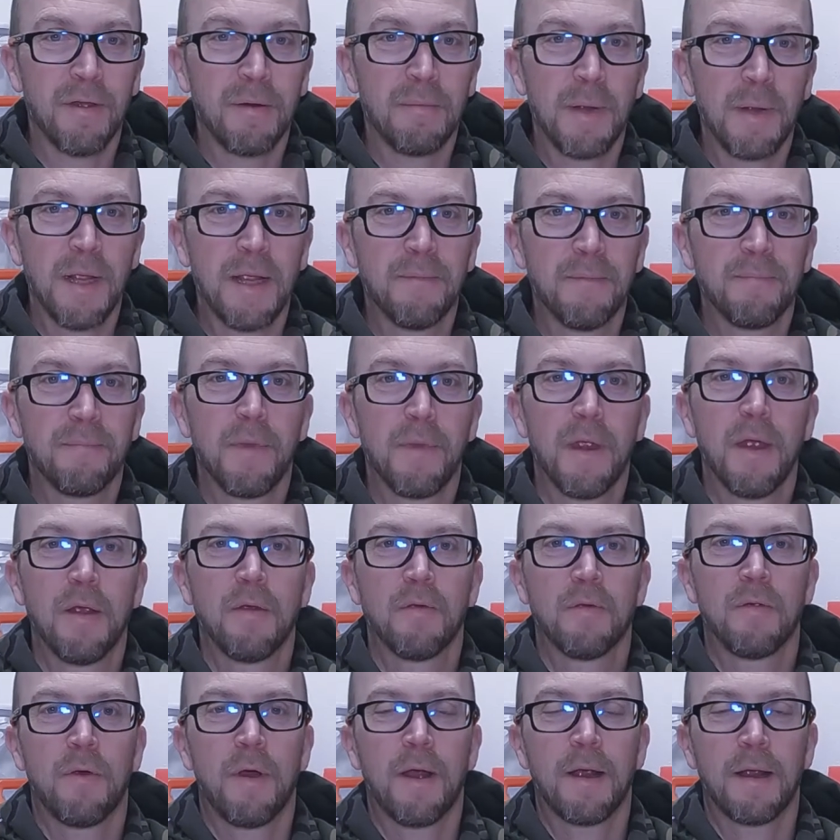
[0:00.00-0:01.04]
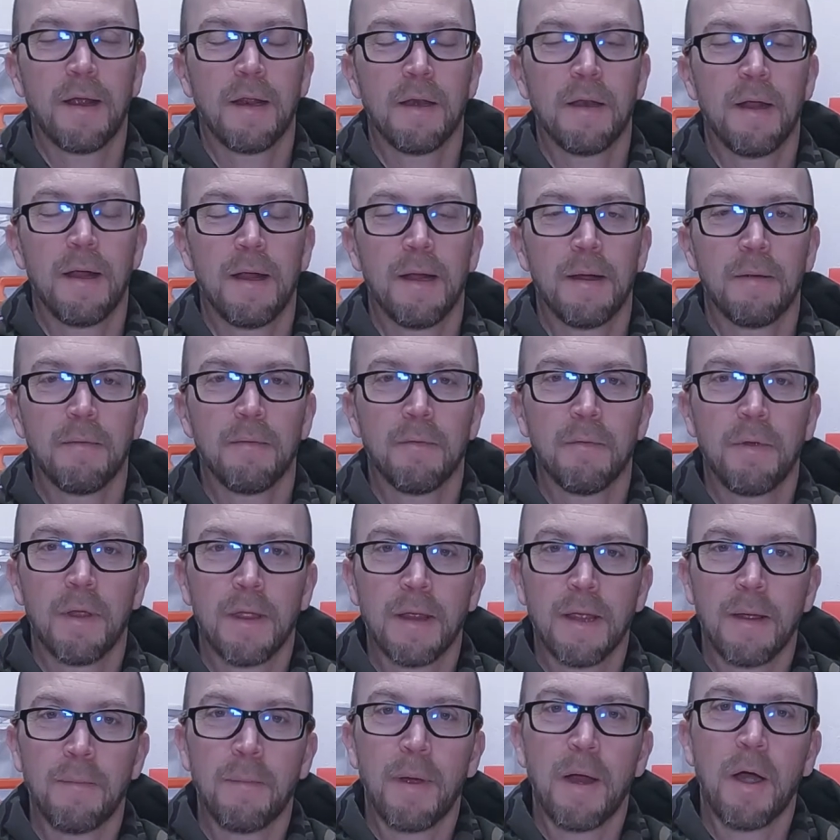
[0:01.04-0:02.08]
than me so I can uh, really
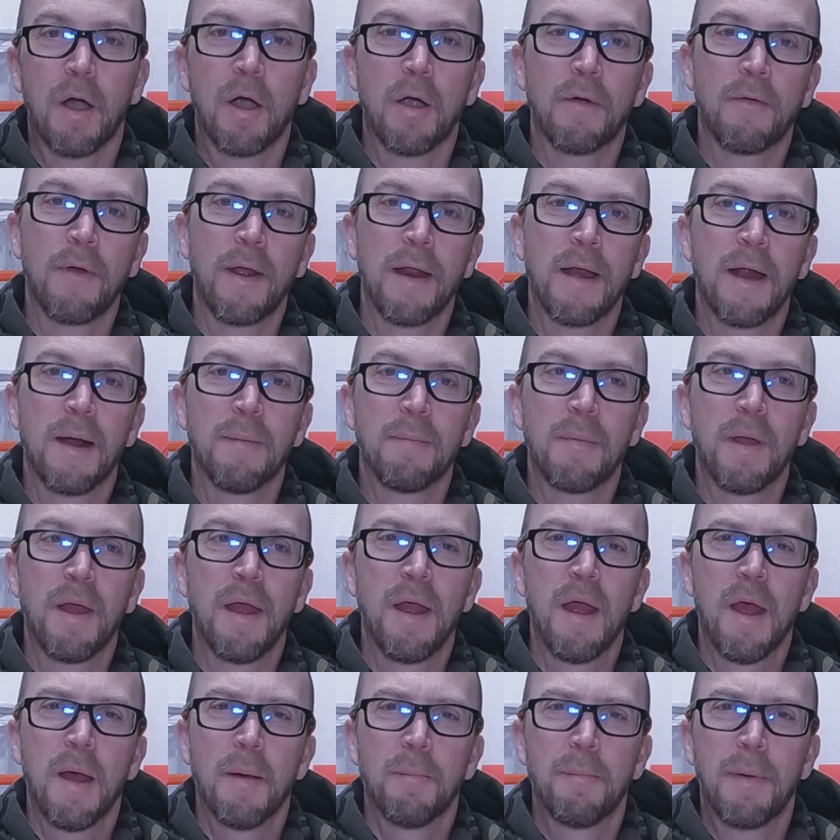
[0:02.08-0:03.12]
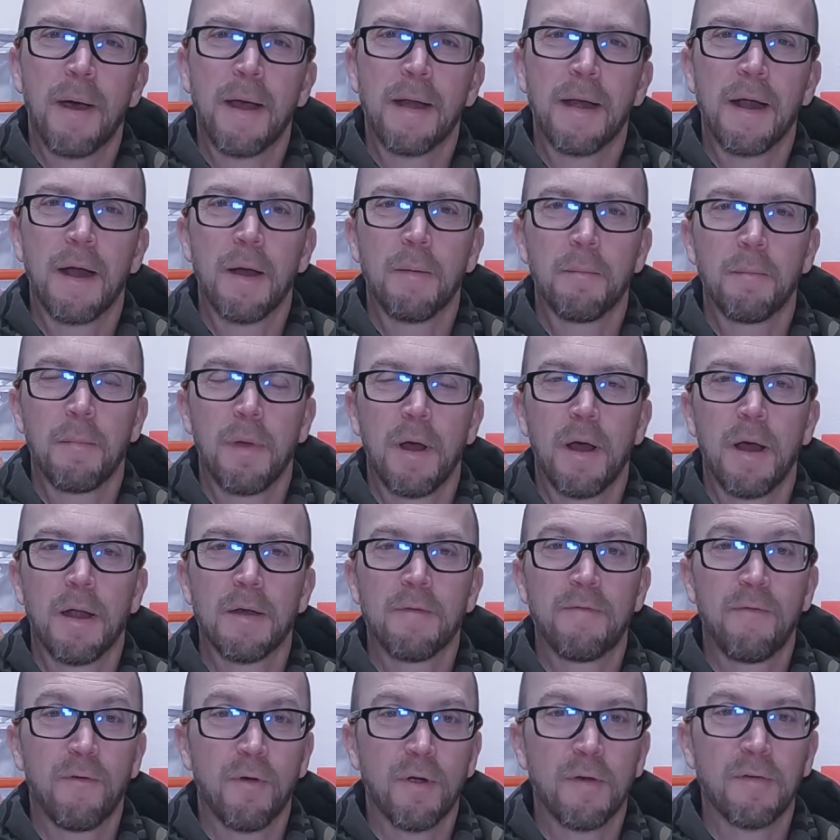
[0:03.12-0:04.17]
get my heart rate up. But um,
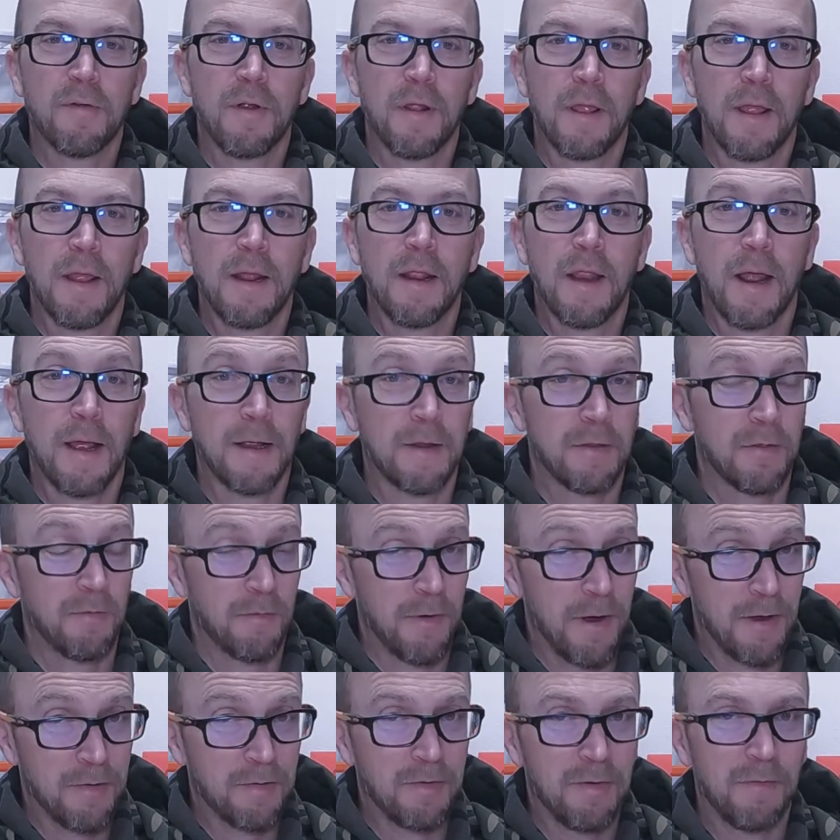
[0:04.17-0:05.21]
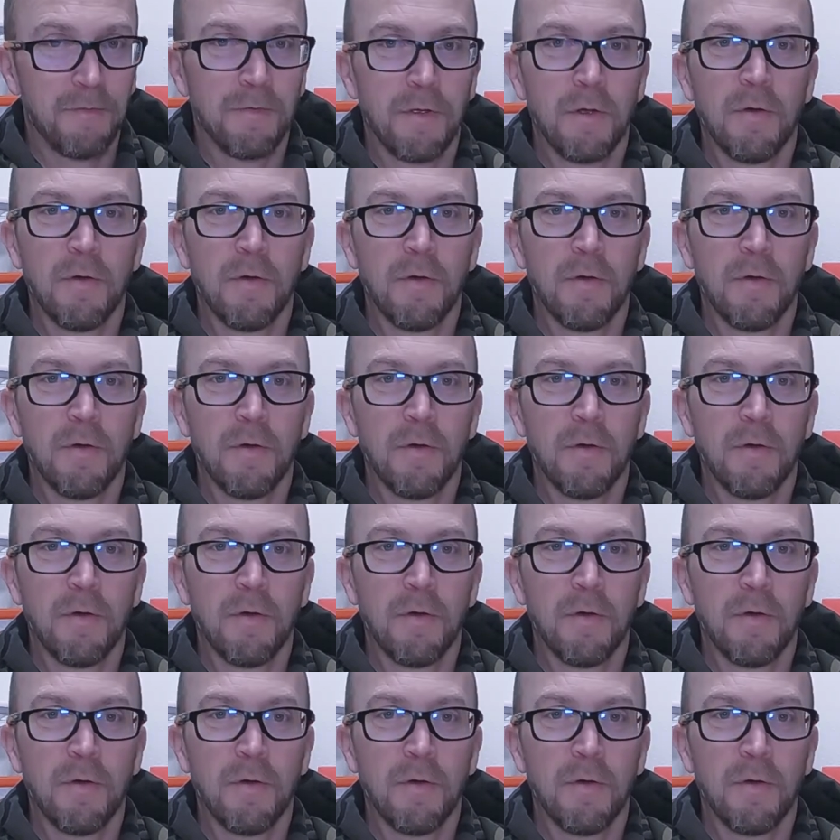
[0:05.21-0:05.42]
unfortunately, like the rest of